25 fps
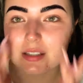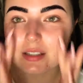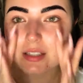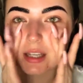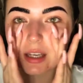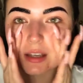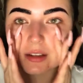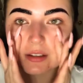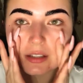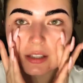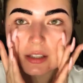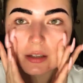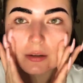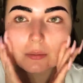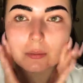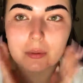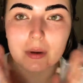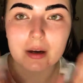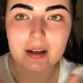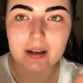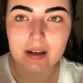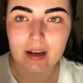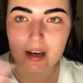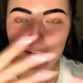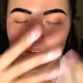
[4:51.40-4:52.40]
tell you
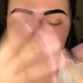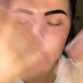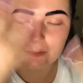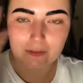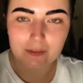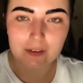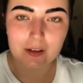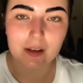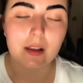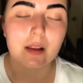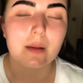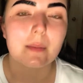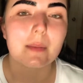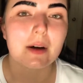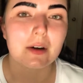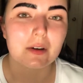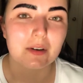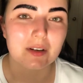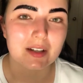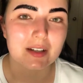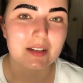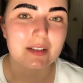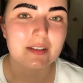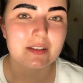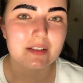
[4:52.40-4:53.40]
what I feel
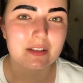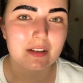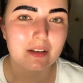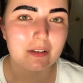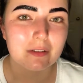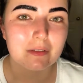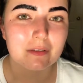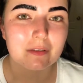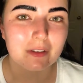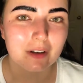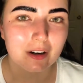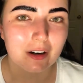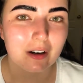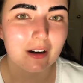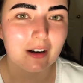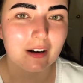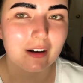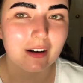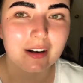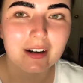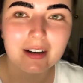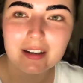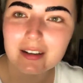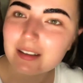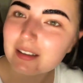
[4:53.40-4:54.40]
about it so
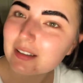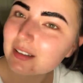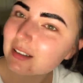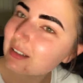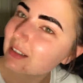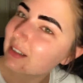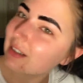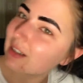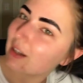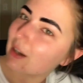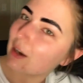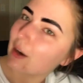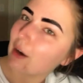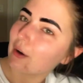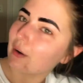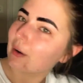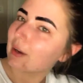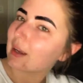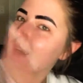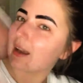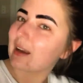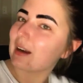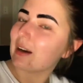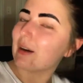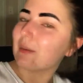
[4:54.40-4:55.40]
far.
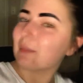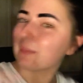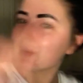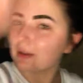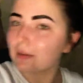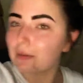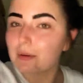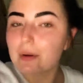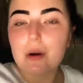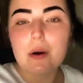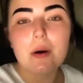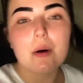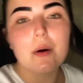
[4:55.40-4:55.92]
Okay, I'll be